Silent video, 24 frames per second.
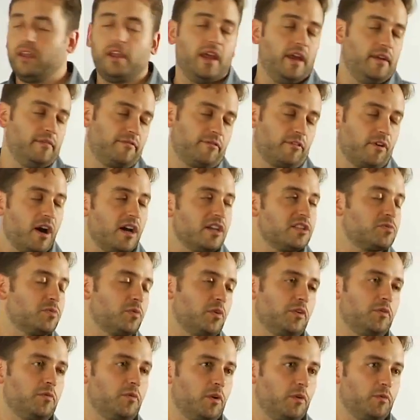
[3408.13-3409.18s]
And for us,
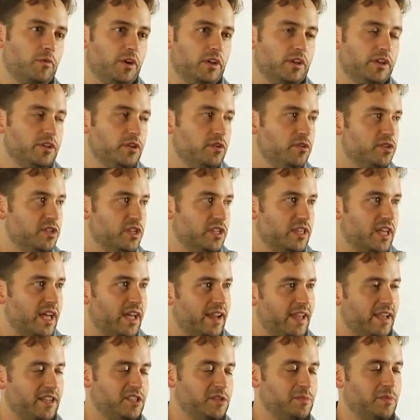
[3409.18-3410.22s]
we're really using
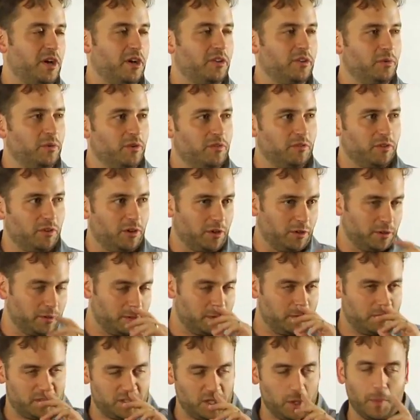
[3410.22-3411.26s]
that XML that we've learned
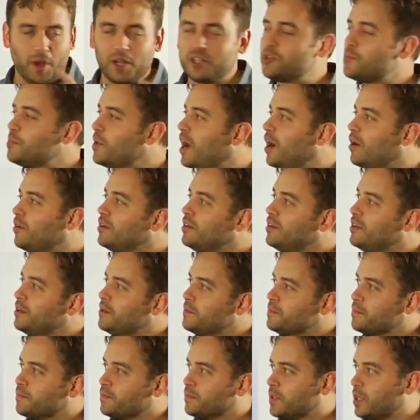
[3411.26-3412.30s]
so much about.
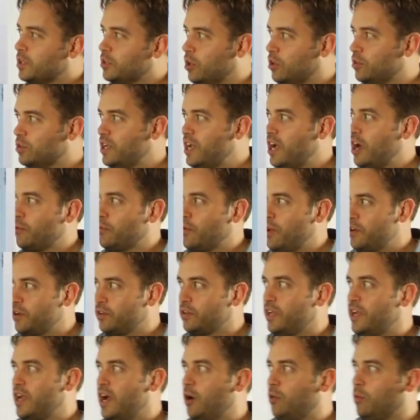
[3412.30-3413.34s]
Load layout, render
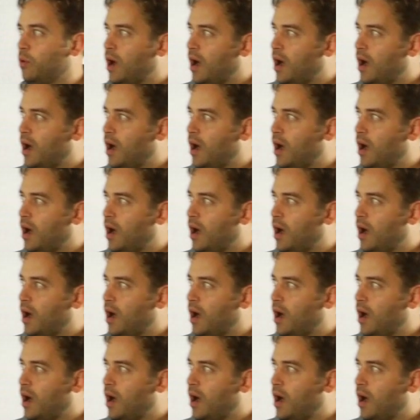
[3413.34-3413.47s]
layout.